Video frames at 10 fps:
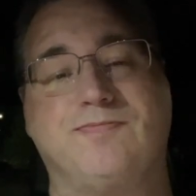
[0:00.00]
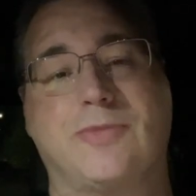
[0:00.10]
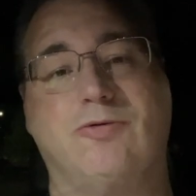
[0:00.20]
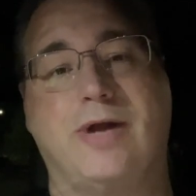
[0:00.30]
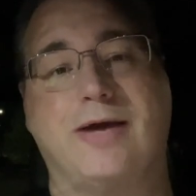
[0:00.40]

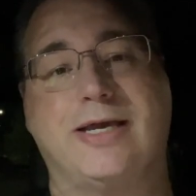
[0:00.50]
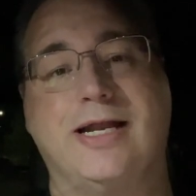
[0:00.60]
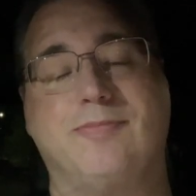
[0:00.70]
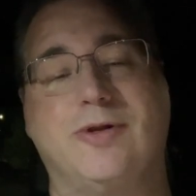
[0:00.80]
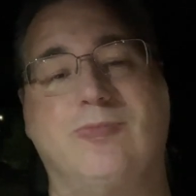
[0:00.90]
When I get
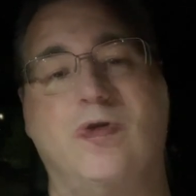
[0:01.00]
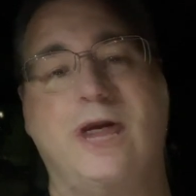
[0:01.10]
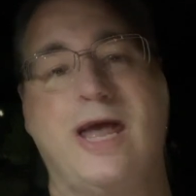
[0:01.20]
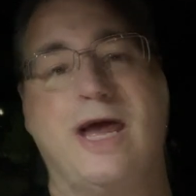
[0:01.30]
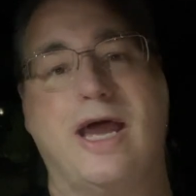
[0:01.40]
up in the
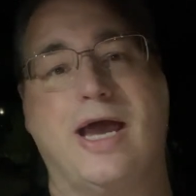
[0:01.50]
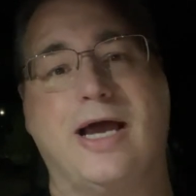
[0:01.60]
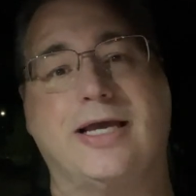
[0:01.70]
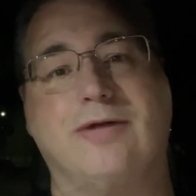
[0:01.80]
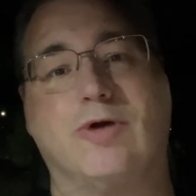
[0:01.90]
morning, I'll uh,
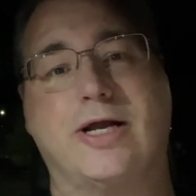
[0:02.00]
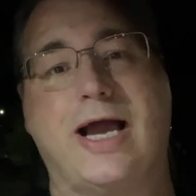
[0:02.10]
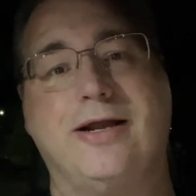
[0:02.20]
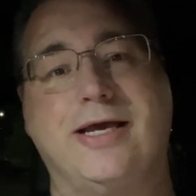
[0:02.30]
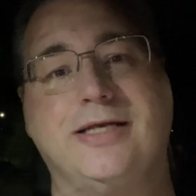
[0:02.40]
get a
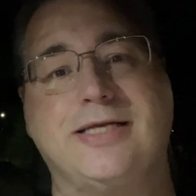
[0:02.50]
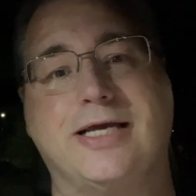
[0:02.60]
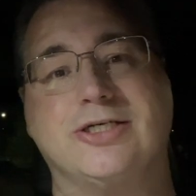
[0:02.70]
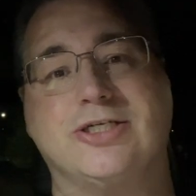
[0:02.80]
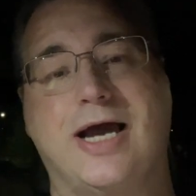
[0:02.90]
workout in,
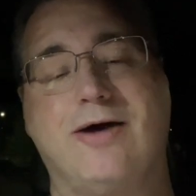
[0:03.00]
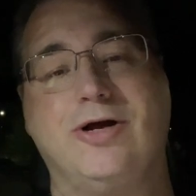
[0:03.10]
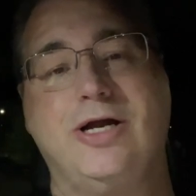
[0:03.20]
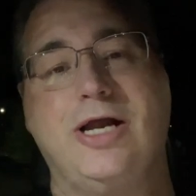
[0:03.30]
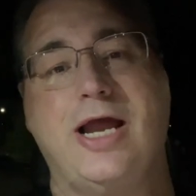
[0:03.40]
take a
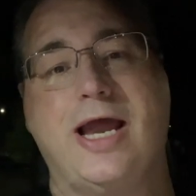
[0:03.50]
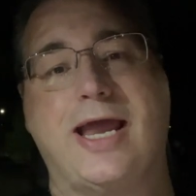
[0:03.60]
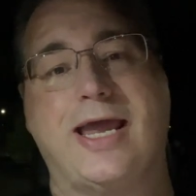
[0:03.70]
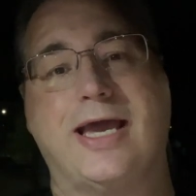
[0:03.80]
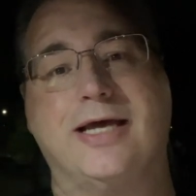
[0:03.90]
shower,
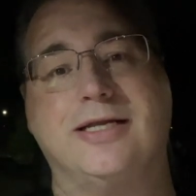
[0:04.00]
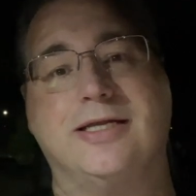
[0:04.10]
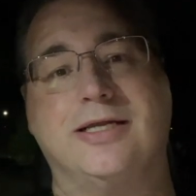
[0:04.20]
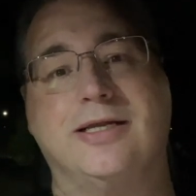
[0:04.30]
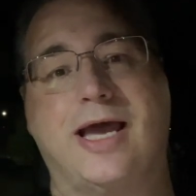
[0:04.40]

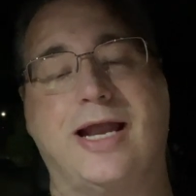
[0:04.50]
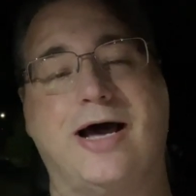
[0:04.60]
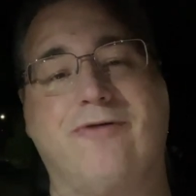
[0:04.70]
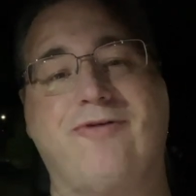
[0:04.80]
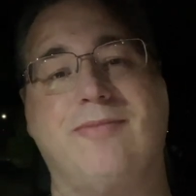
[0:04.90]
and head
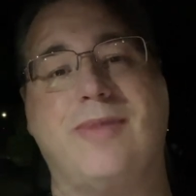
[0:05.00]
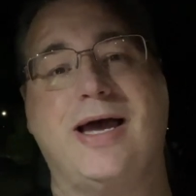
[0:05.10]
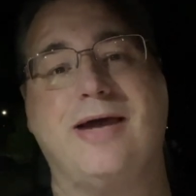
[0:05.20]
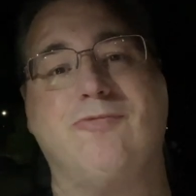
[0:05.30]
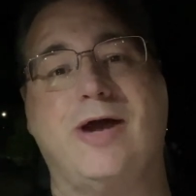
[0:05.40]
off on
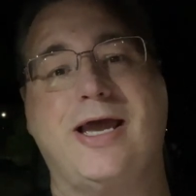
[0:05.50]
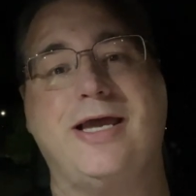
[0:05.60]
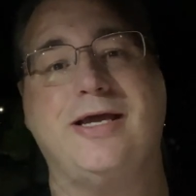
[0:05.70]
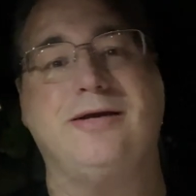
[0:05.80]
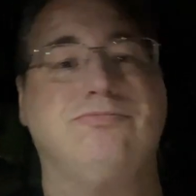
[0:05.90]
my
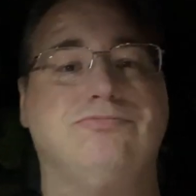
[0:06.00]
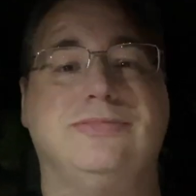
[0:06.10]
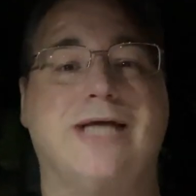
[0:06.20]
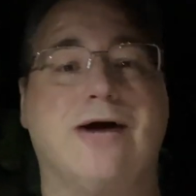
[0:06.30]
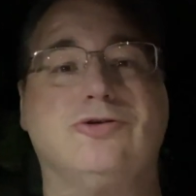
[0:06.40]
way
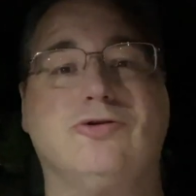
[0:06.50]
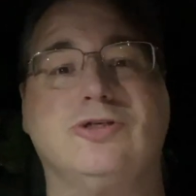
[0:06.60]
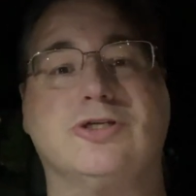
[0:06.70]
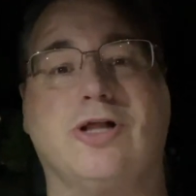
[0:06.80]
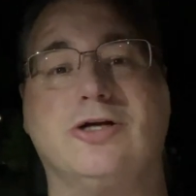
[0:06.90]
down
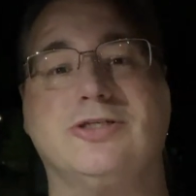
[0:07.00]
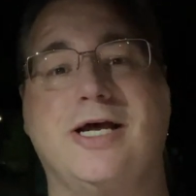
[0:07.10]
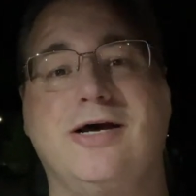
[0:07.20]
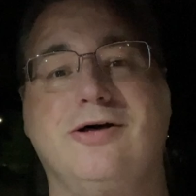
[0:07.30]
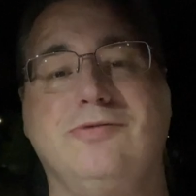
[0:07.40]
towards
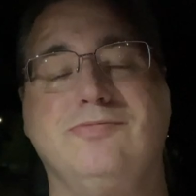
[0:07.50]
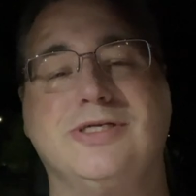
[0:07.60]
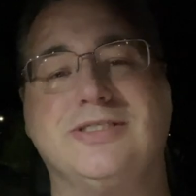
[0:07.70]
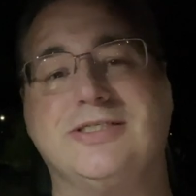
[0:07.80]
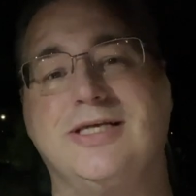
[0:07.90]
Clarksdale,
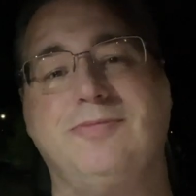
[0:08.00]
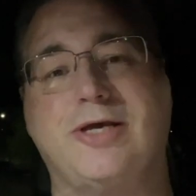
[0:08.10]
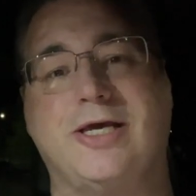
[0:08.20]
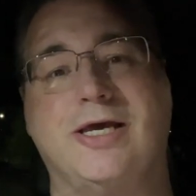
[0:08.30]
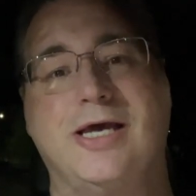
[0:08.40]

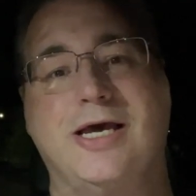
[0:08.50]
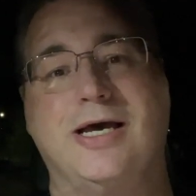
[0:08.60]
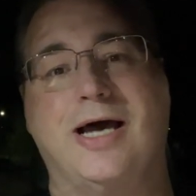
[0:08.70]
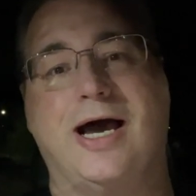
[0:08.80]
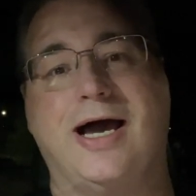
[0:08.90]
Mississippi.
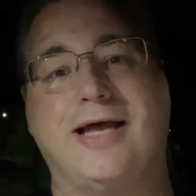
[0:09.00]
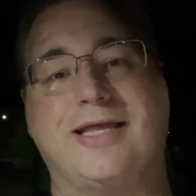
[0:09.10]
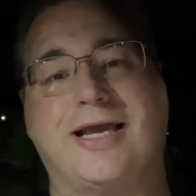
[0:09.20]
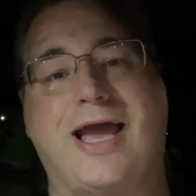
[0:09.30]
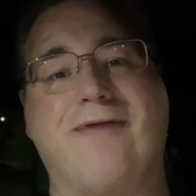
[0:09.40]
I
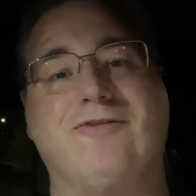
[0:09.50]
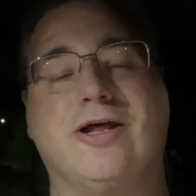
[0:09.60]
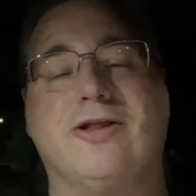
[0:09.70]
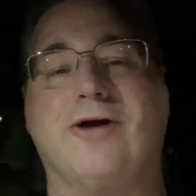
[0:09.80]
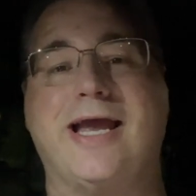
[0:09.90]
think I have
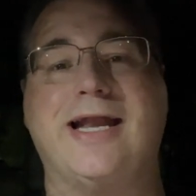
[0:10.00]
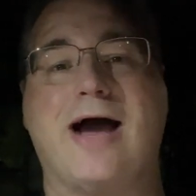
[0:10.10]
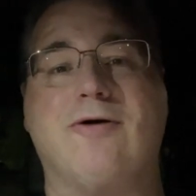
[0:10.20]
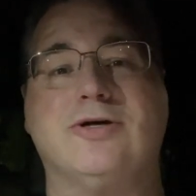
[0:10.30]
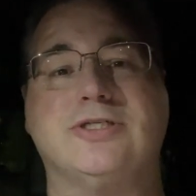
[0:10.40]
another eight
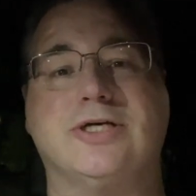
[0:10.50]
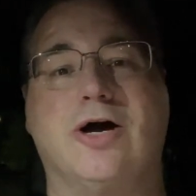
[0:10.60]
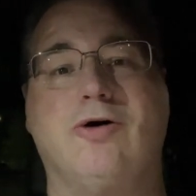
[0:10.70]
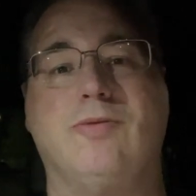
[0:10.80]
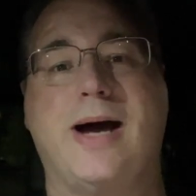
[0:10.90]
hours to
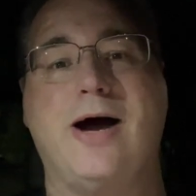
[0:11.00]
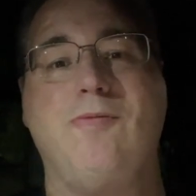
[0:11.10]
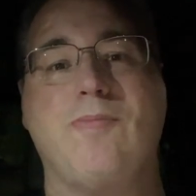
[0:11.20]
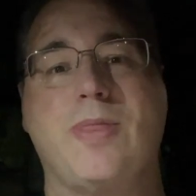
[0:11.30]
go about.